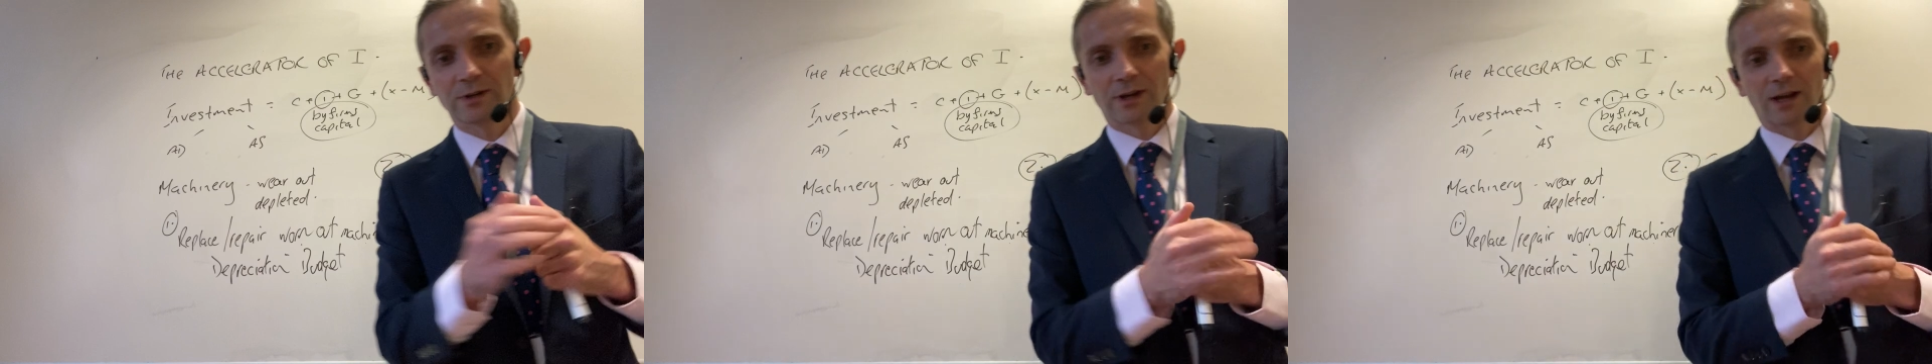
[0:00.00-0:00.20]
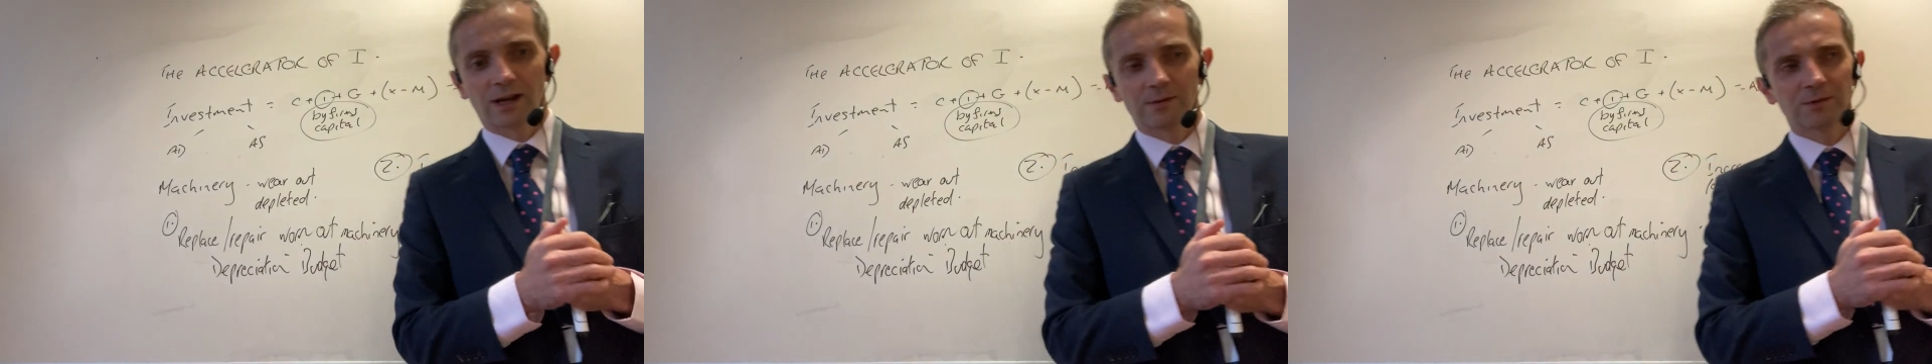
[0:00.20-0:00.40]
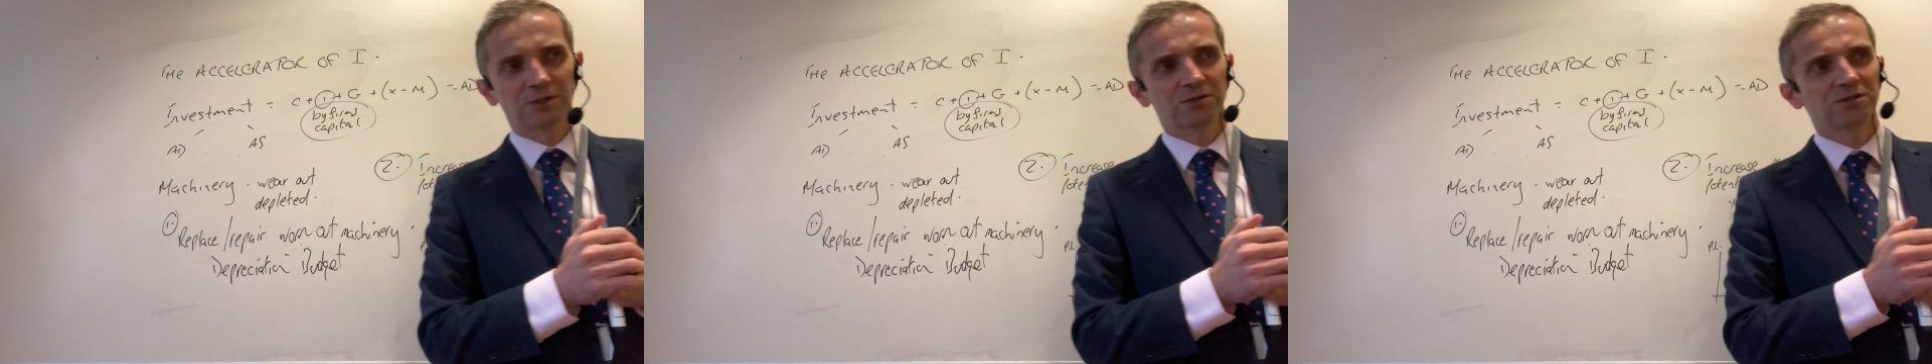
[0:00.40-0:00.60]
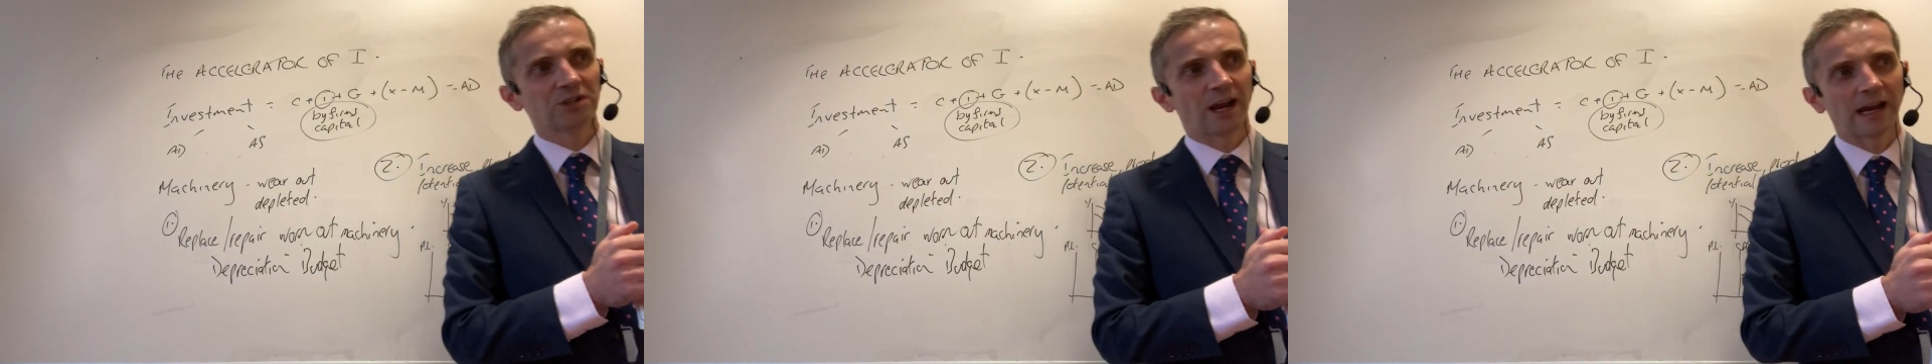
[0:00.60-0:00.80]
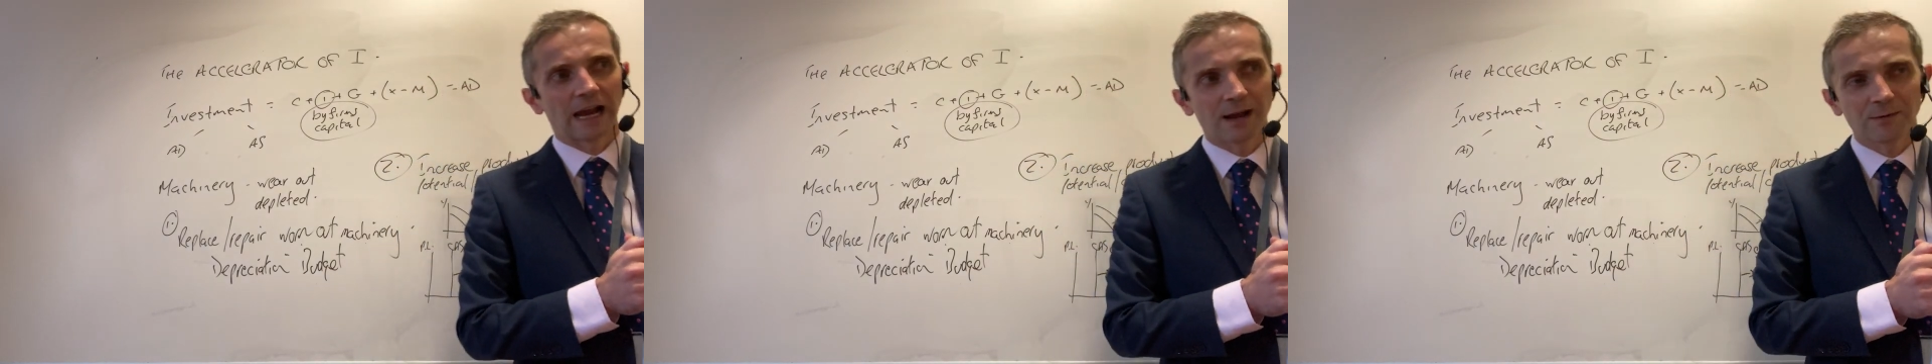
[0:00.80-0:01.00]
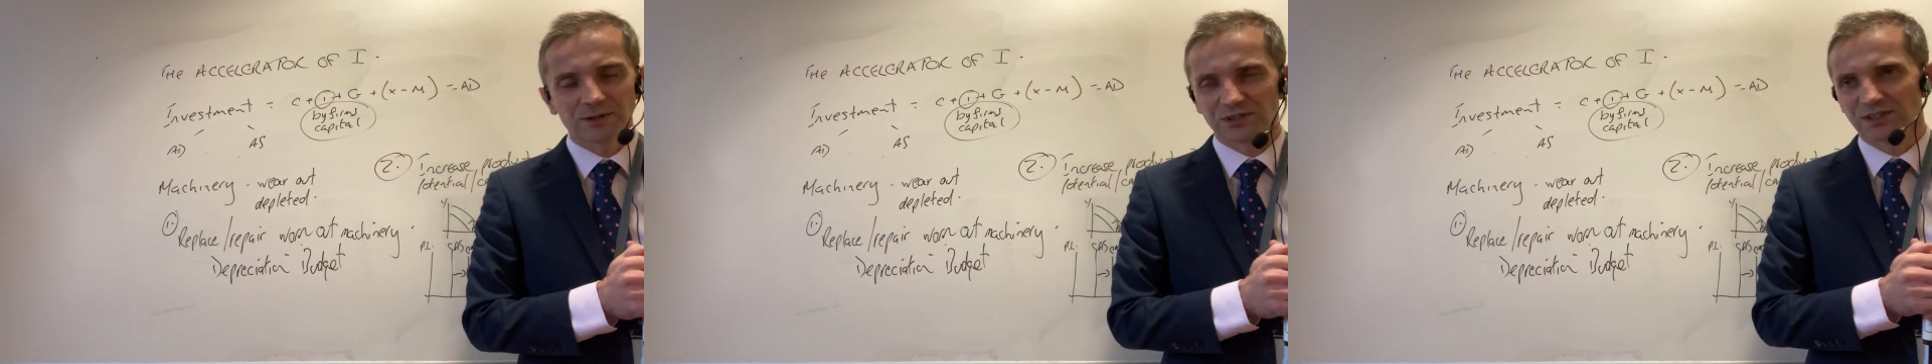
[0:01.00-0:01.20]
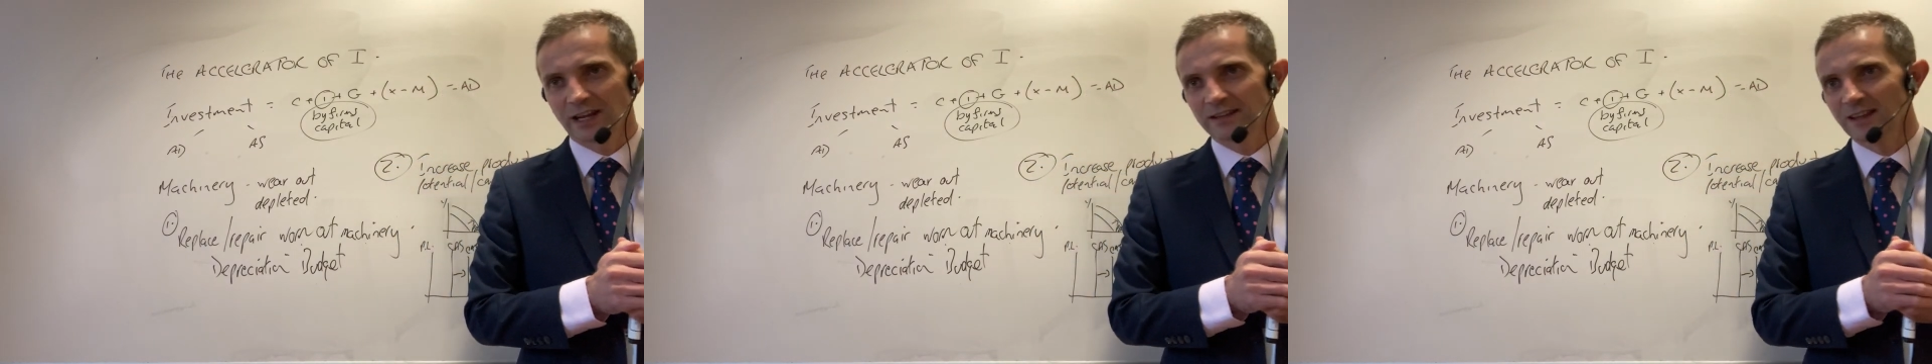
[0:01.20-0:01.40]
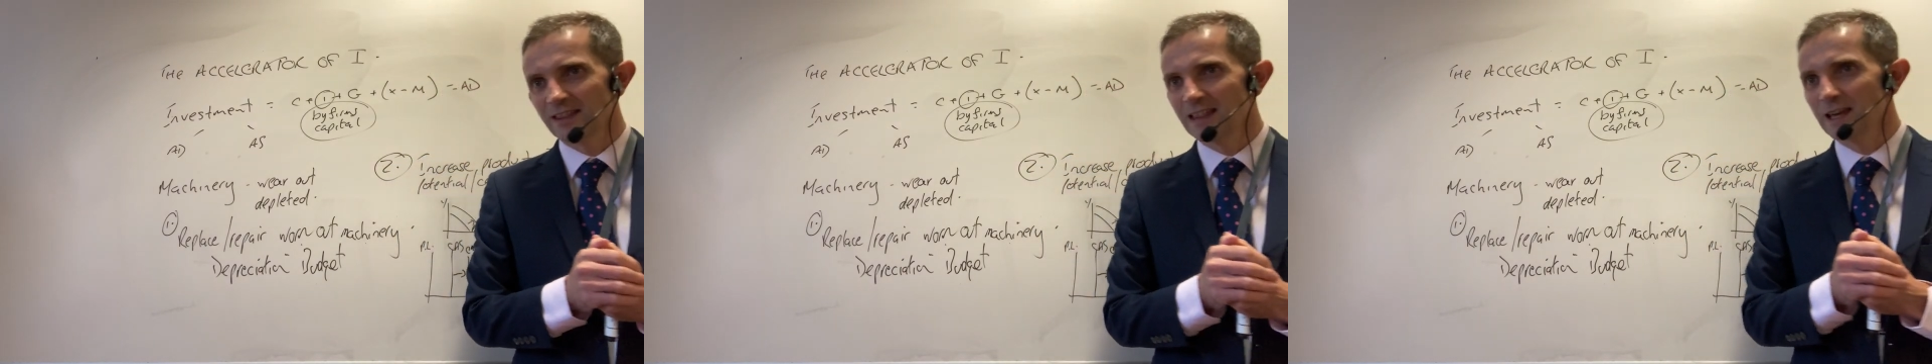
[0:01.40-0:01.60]
Mr. JM, has
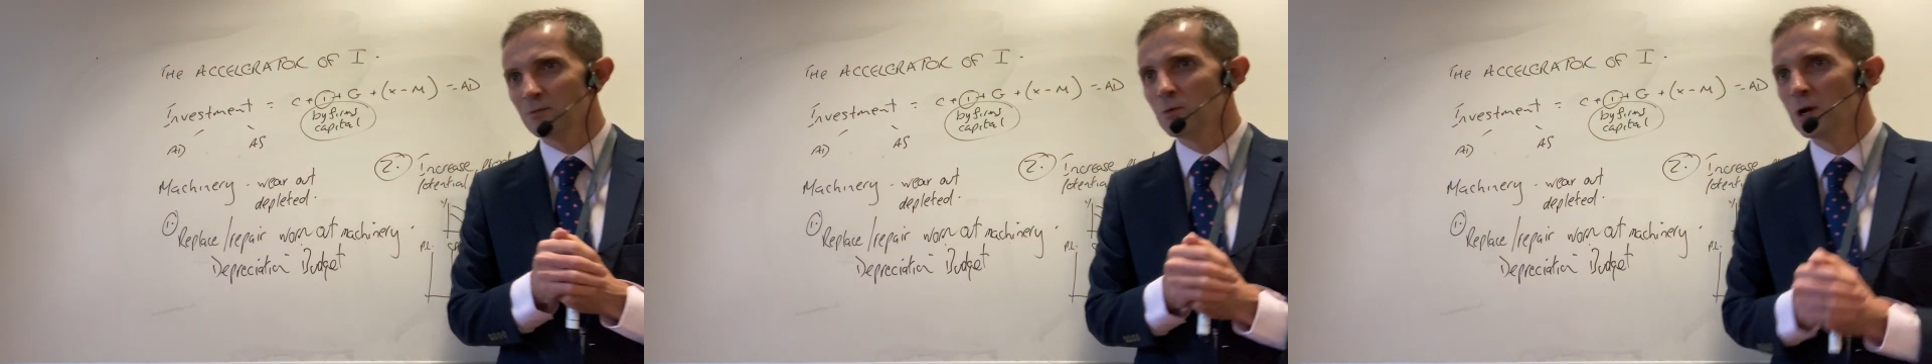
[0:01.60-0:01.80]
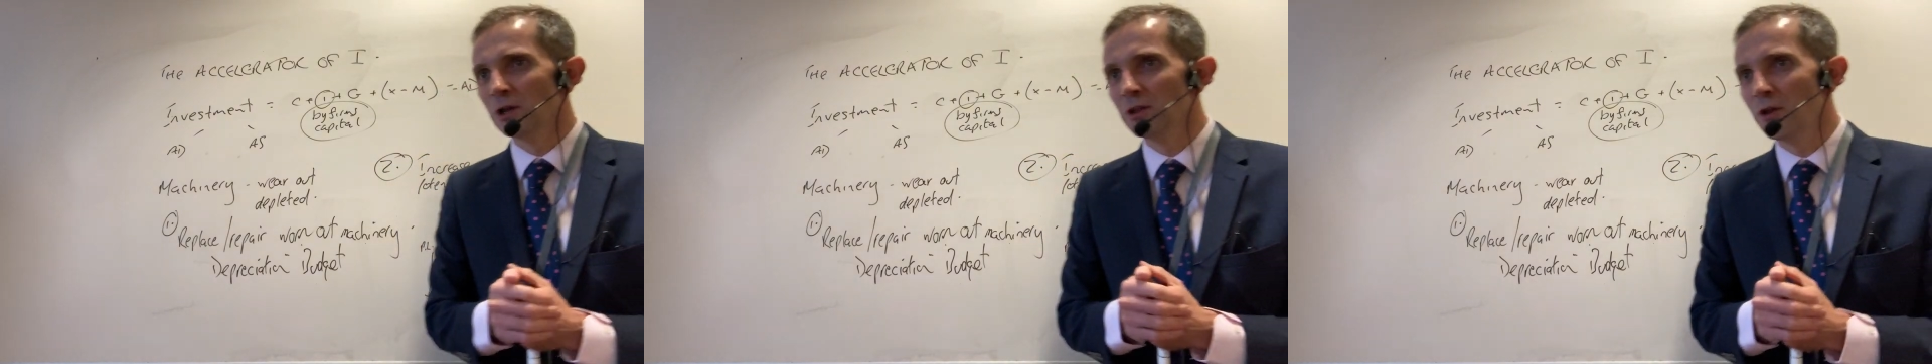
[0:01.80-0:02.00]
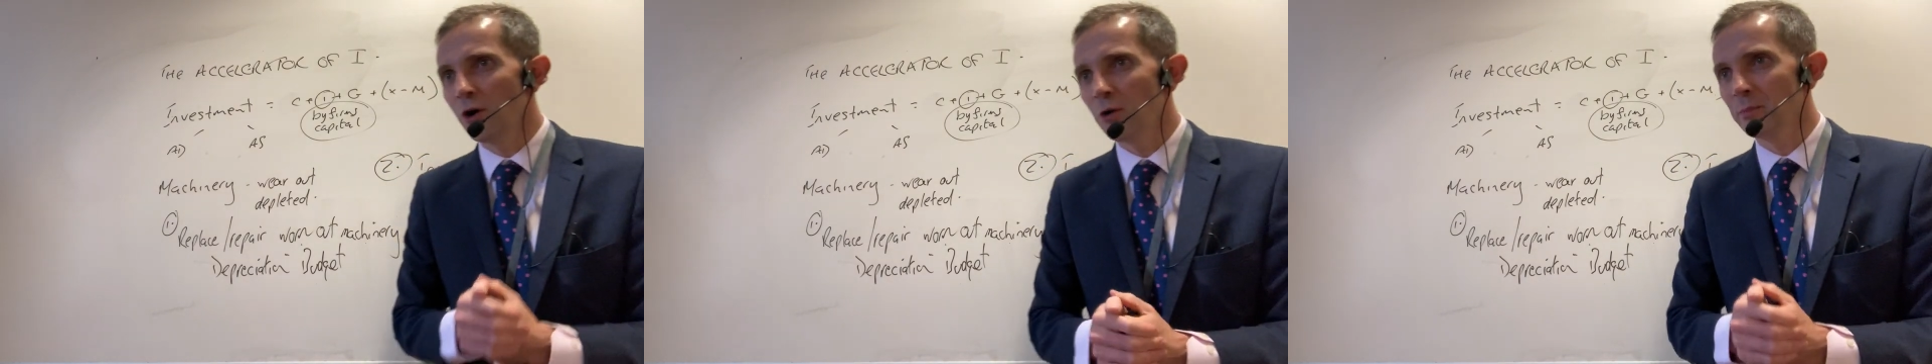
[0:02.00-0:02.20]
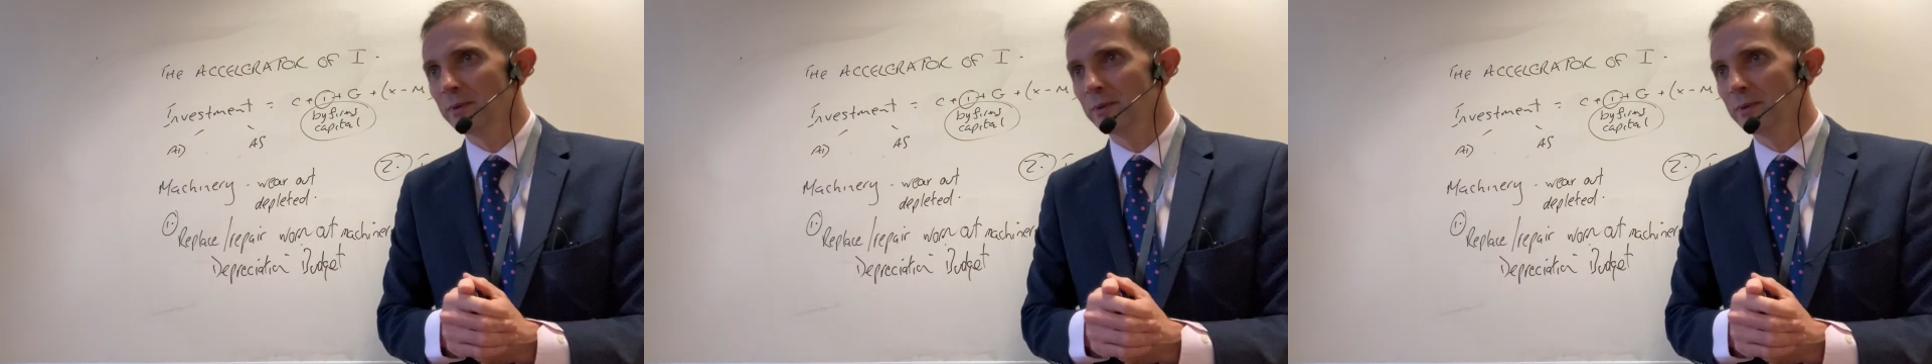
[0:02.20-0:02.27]
said that they will not